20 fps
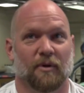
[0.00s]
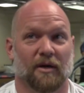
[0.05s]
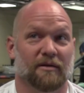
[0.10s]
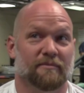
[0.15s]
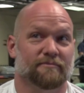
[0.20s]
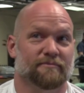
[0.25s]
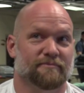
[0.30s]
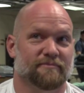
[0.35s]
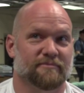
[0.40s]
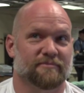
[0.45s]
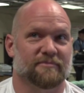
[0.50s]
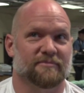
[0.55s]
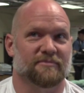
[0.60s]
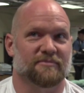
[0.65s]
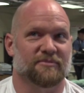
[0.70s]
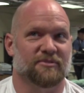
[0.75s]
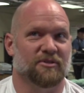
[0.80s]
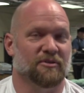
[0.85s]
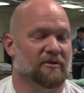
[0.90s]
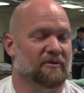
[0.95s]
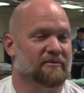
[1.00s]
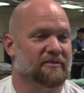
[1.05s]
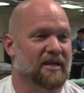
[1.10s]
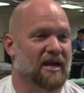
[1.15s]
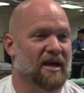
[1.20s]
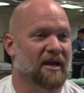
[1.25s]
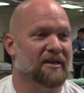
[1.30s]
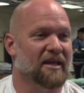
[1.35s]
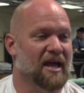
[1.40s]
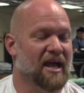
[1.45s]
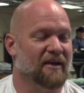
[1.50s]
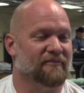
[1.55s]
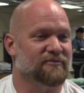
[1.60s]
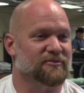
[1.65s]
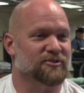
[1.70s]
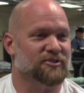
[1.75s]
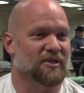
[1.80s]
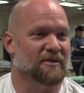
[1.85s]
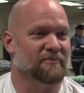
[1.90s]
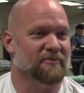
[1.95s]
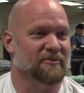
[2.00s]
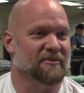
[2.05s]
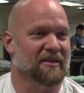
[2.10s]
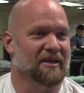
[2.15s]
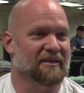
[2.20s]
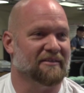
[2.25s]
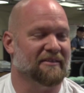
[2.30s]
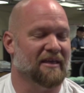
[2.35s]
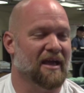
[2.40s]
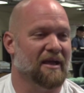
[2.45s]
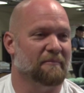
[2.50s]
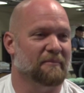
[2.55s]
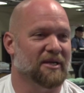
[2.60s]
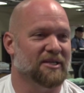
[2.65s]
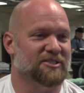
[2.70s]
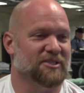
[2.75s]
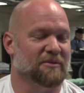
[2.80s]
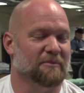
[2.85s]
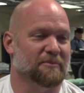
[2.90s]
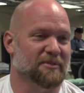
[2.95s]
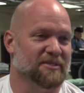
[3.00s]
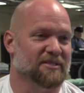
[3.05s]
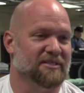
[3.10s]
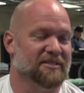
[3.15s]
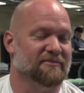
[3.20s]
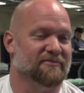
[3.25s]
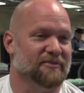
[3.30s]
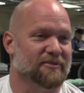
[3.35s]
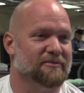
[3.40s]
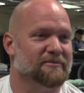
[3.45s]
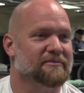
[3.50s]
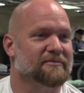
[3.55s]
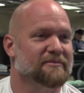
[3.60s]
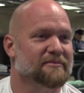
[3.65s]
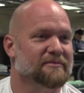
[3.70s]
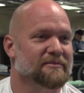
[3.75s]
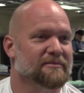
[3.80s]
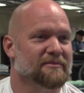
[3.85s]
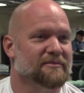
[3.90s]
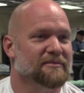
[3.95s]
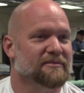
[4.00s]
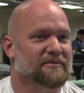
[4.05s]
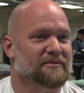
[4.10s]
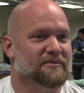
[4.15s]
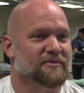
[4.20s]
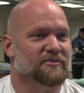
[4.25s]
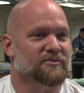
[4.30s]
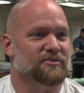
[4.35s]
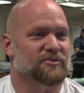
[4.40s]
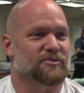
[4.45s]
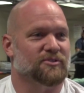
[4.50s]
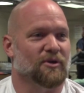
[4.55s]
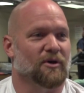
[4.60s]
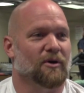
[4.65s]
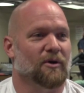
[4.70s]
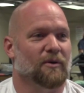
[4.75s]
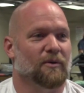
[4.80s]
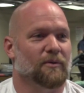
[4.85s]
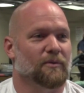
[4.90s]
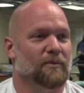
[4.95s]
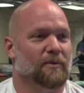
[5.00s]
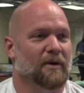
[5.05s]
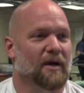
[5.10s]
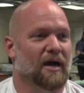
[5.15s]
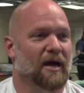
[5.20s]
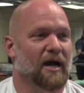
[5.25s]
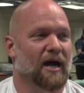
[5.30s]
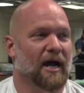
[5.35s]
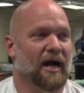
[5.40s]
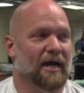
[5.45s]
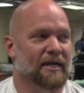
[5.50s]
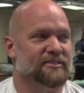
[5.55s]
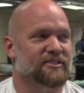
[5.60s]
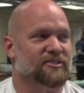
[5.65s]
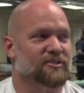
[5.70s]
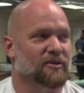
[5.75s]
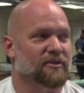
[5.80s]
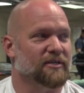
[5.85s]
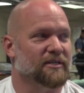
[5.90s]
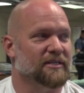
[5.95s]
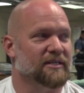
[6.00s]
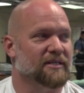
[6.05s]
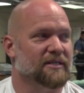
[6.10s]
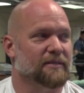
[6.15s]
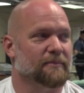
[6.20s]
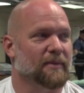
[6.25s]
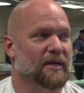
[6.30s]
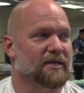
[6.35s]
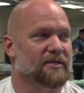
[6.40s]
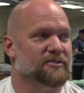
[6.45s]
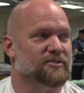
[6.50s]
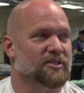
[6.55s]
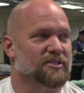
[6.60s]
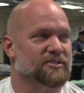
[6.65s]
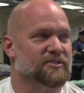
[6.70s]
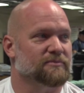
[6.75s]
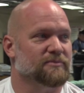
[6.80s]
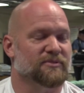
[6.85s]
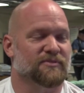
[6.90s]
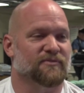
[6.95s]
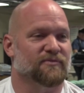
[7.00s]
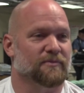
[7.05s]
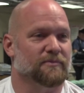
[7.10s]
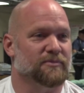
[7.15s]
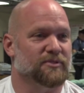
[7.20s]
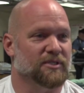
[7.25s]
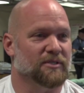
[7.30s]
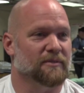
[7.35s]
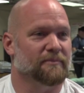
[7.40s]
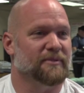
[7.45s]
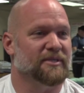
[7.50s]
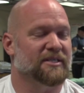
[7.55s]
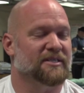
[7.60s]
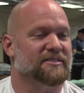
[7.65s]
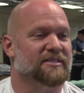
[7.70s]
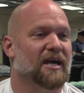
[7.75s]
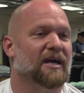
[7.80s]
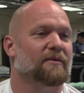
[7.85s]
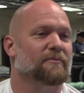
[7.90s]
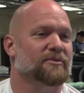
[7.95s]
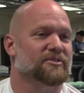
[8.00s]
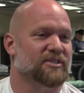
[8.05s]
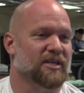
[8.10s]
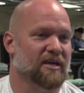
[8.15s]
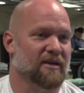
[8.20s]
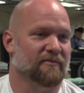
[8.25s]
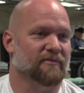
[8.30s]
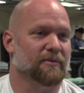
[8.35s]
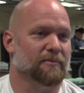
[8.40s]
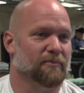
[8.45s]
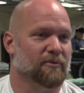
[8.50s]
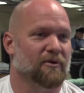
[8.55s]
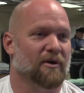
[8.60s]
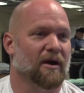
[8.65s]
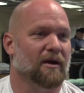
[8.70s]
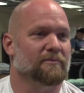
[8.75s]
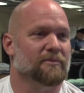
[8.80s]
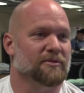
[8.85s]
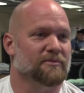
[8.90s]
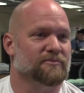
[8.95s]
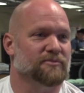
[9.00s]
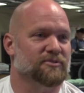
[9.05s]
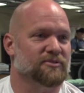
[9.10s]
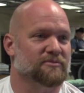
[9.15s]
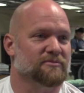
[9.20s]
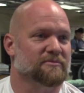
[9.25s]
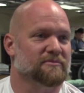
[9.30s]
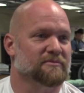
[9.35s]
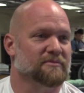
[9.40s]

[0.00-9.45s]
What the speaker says: Well, you know, kind of after something like that makes you a believer. So I started getting my adjustments from Jill because I was having problems.